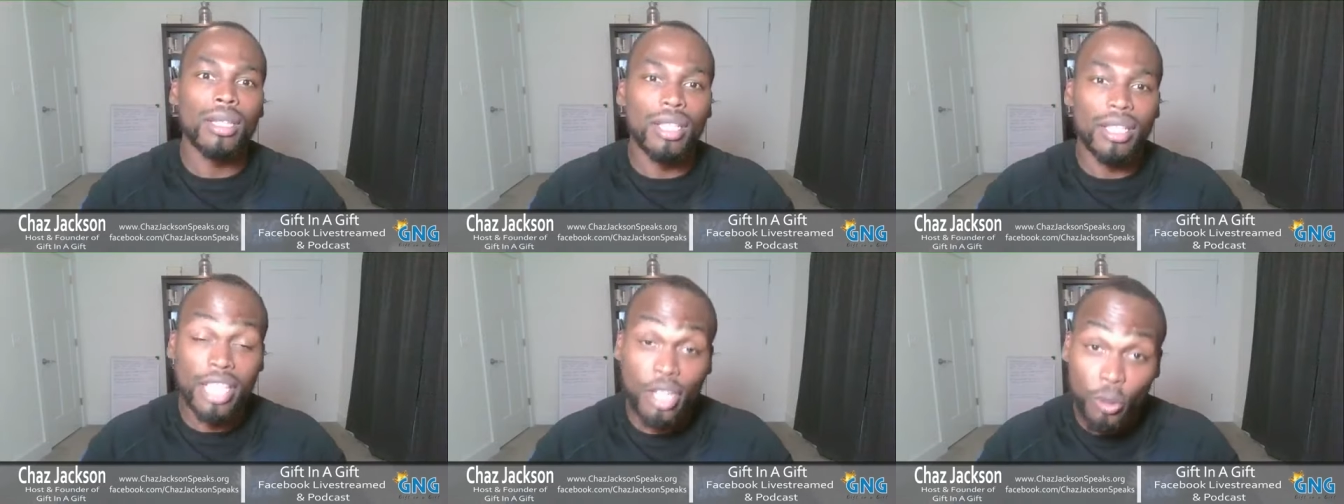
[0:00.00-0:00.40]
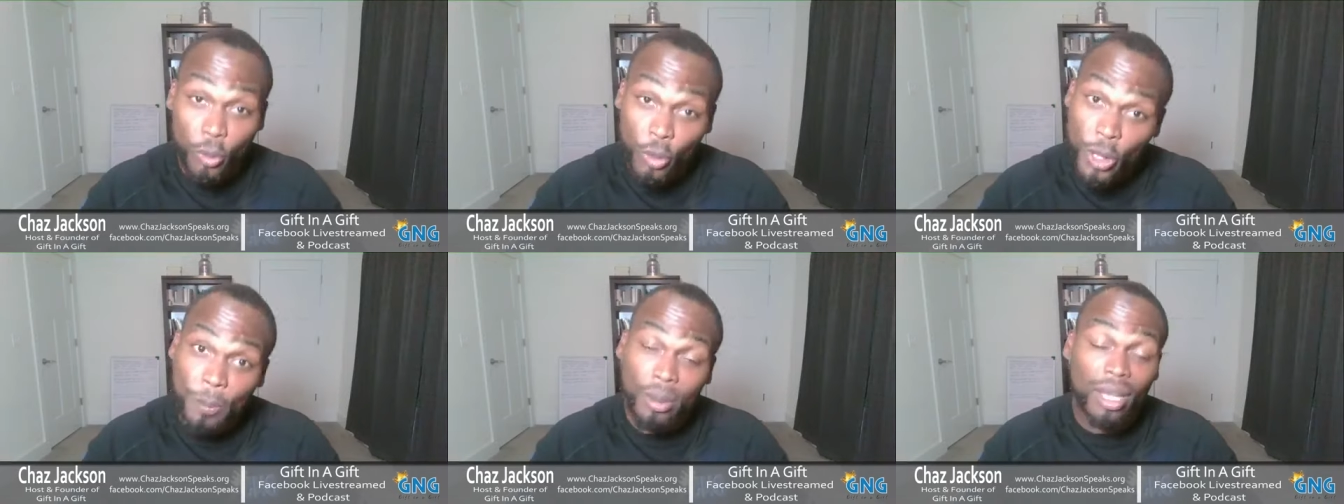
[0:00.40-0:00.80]
looking at a
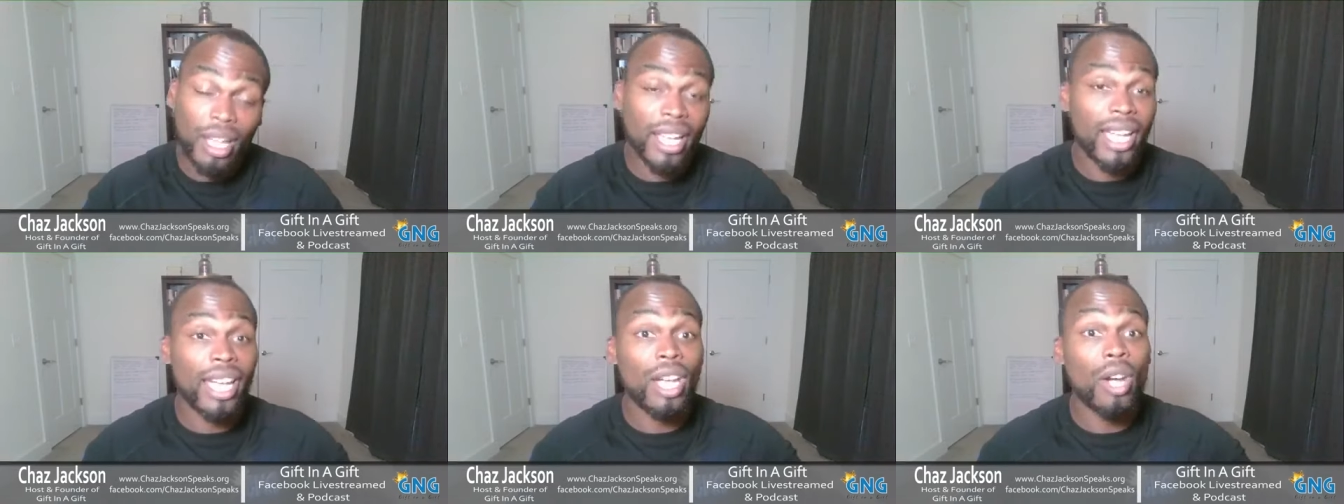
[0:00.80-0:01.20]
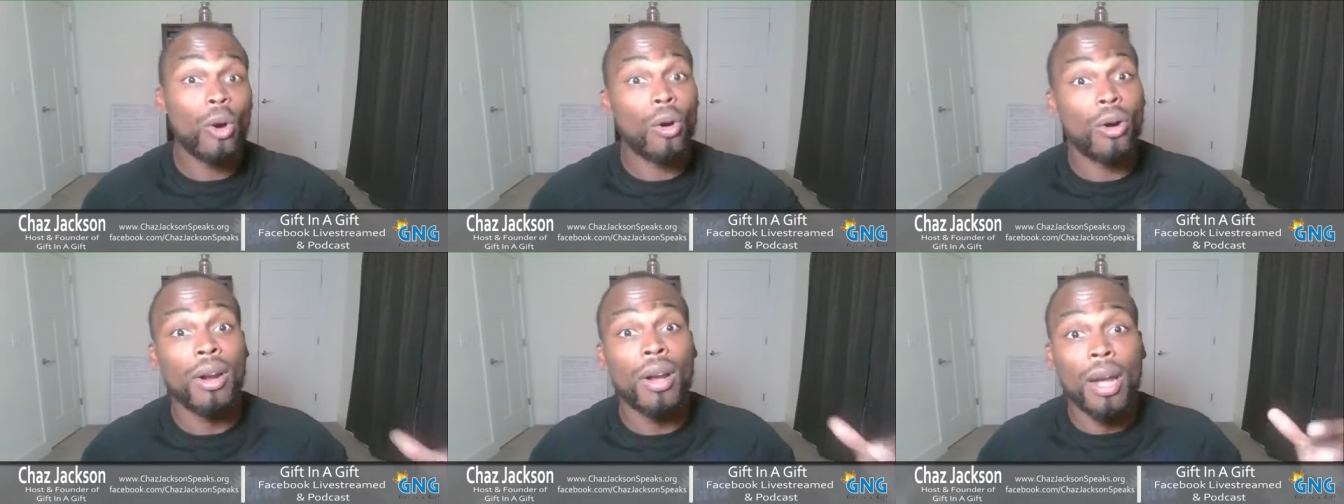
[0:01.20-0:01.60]
replay
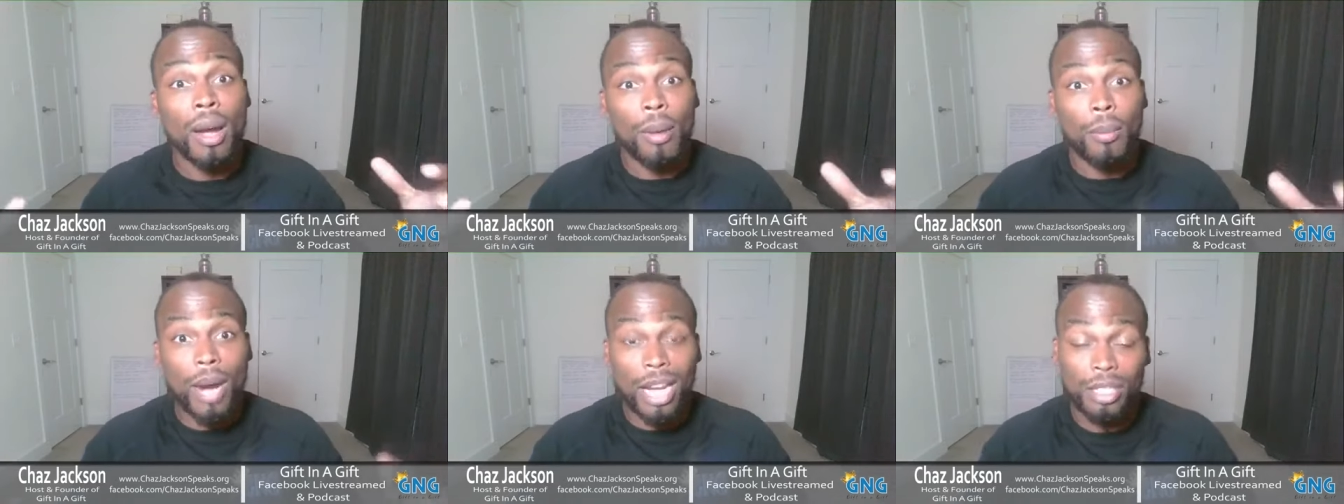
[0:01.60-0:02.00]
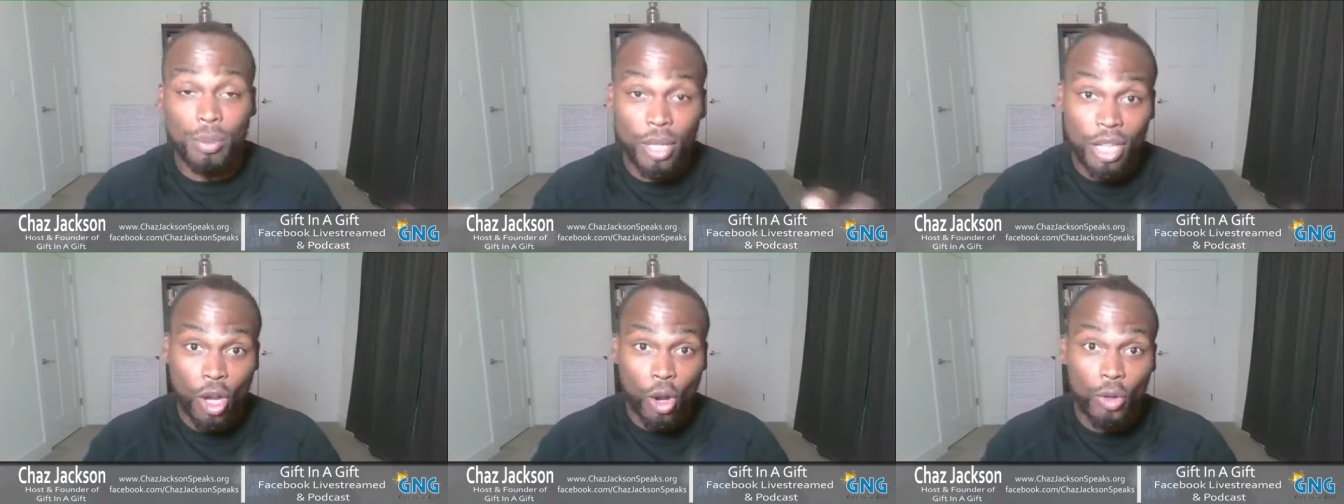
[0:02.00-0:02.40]
or
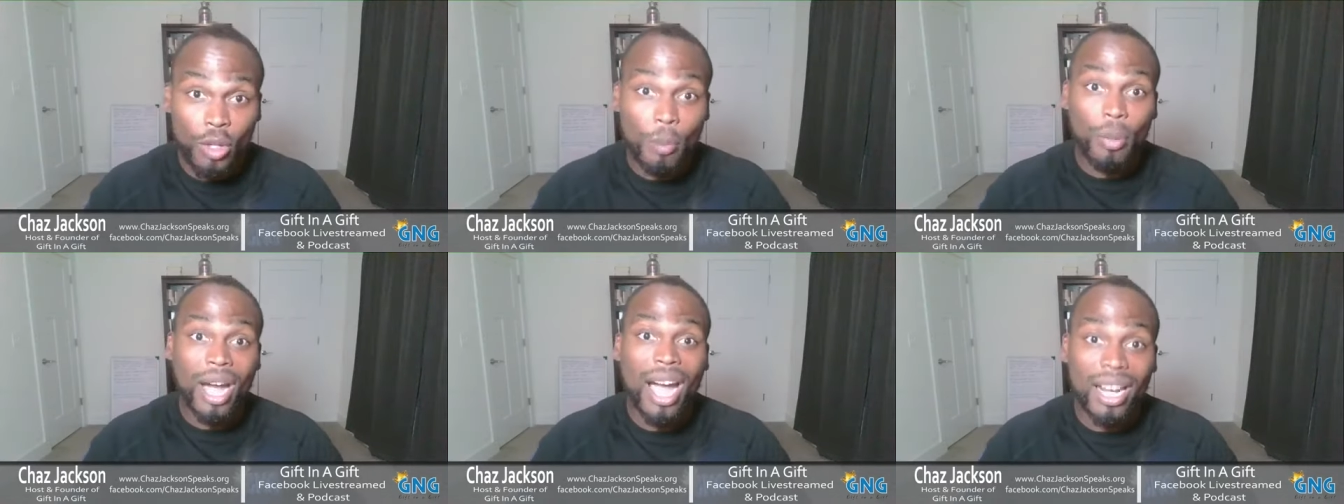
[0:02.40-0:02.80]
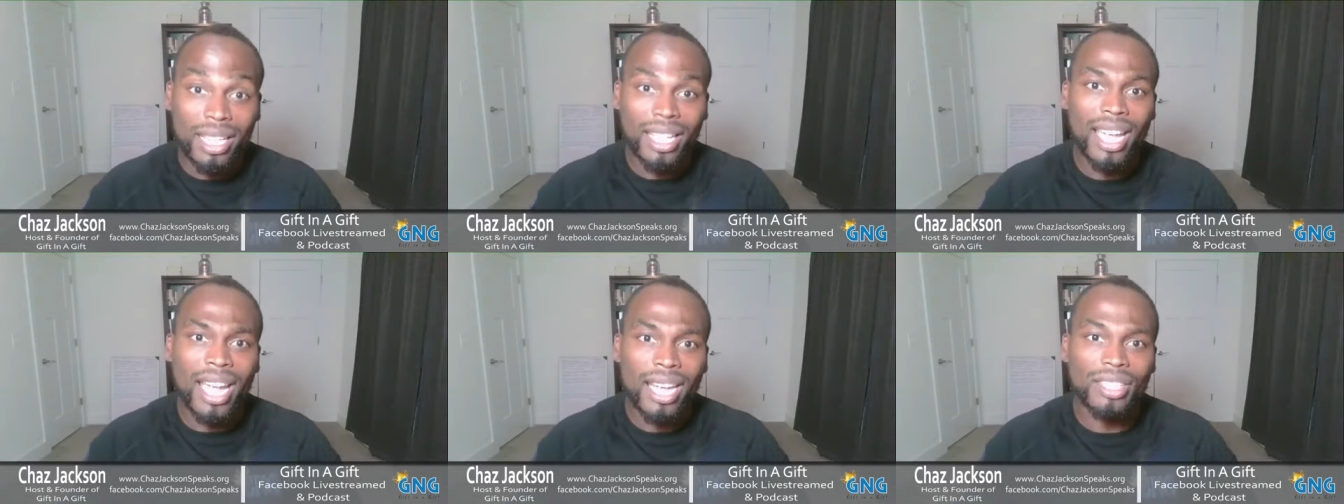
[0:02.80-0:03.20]
possibly on the
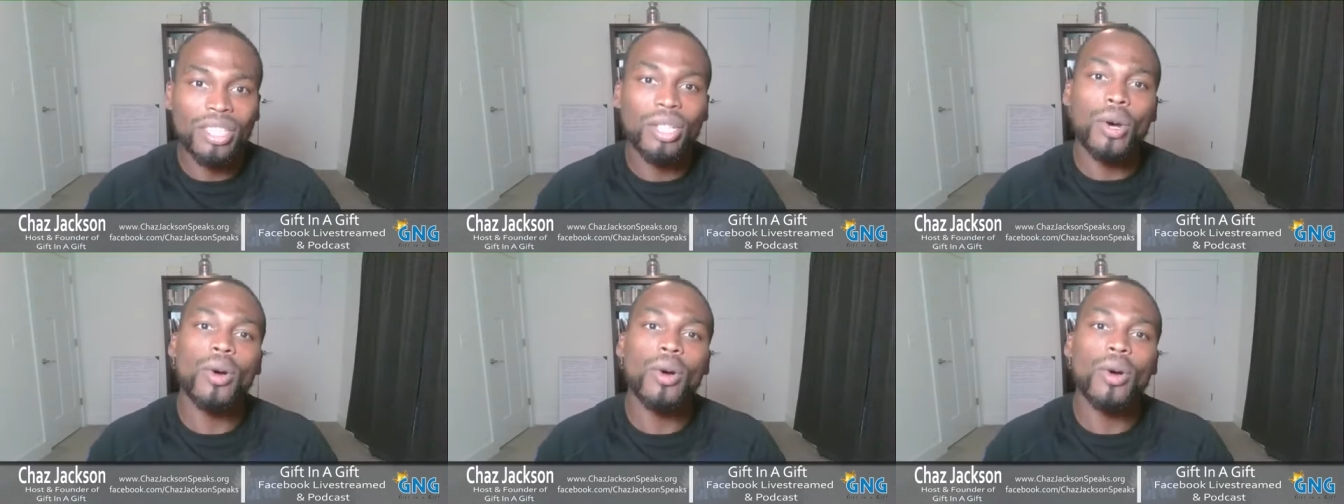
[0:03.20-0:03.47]
podcast.